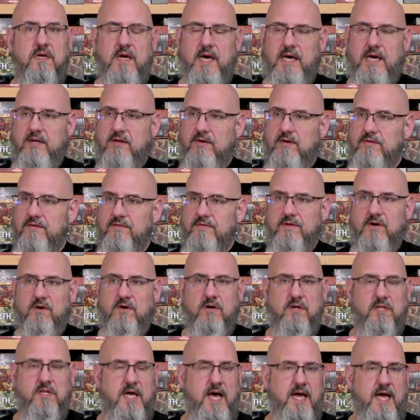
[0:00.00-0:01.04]
I know that there are
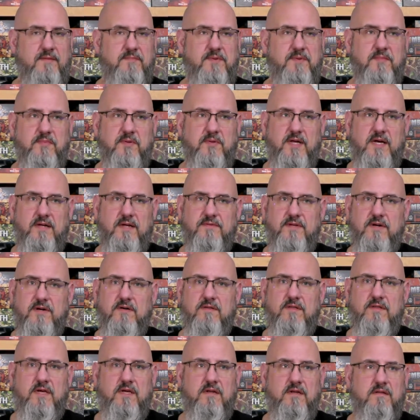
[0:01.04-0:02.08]
a lot of people out there
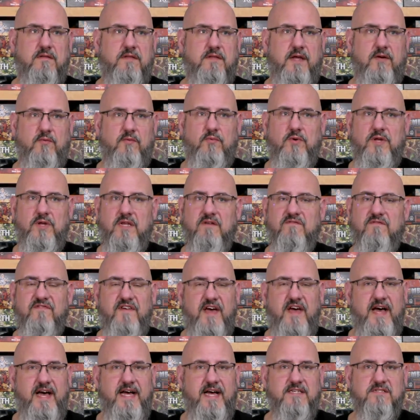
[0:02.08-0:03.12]
that read
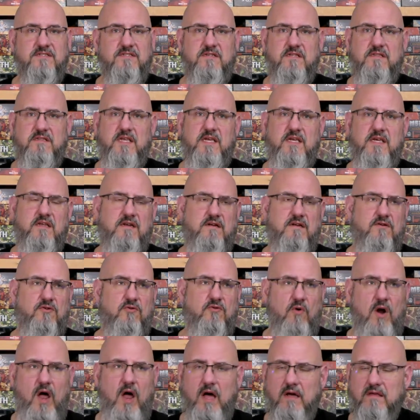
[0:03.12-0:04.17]
fast and they can
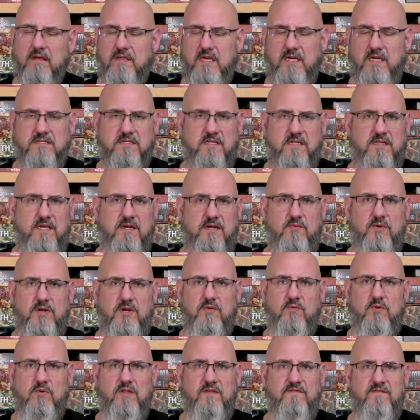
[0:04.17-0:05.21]
grok things that they
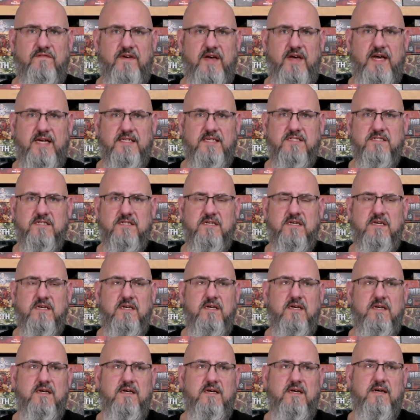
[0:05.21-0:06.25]
read really fast.
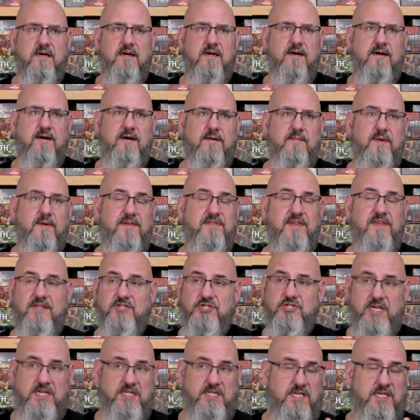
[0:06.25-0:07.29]
I think
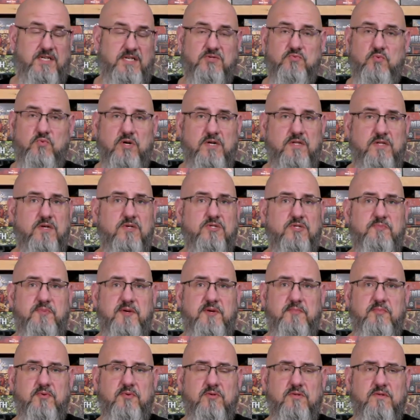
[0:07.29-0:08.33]
JT is one of those
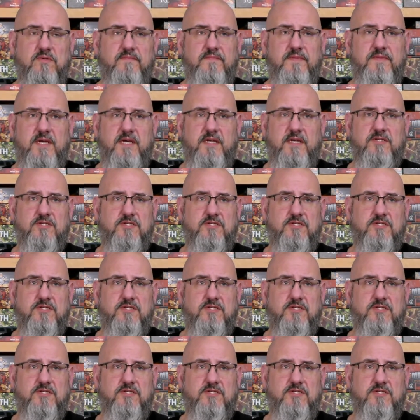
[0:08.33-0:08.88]
people. He